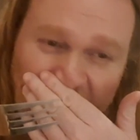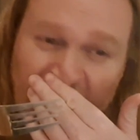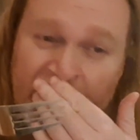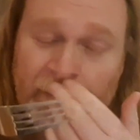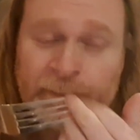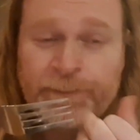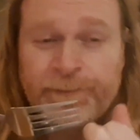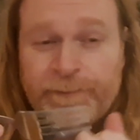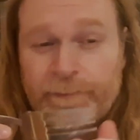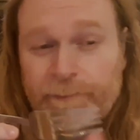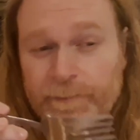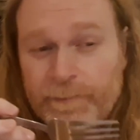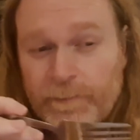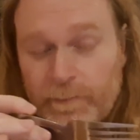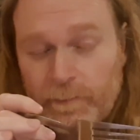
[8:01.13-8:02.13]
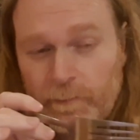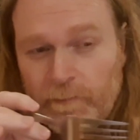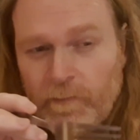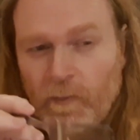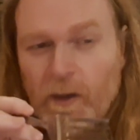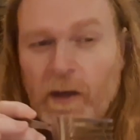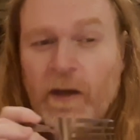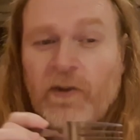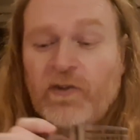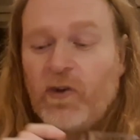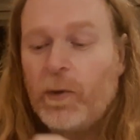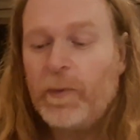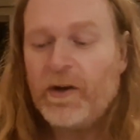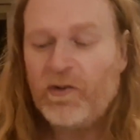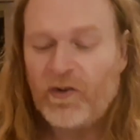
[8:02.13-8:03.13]
Like, there's
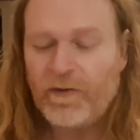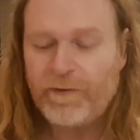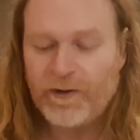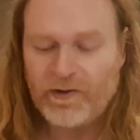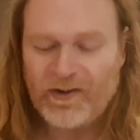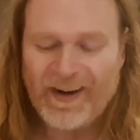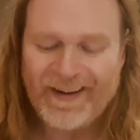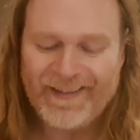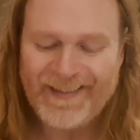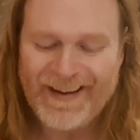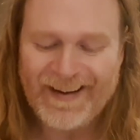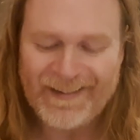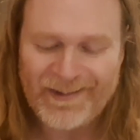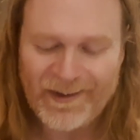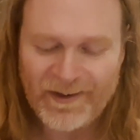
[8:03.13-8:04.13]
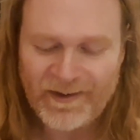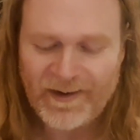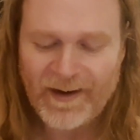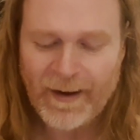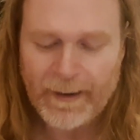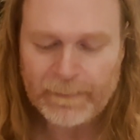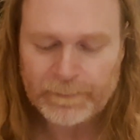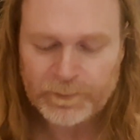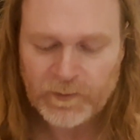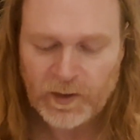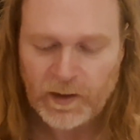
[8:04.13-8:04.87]
so many different textures to that.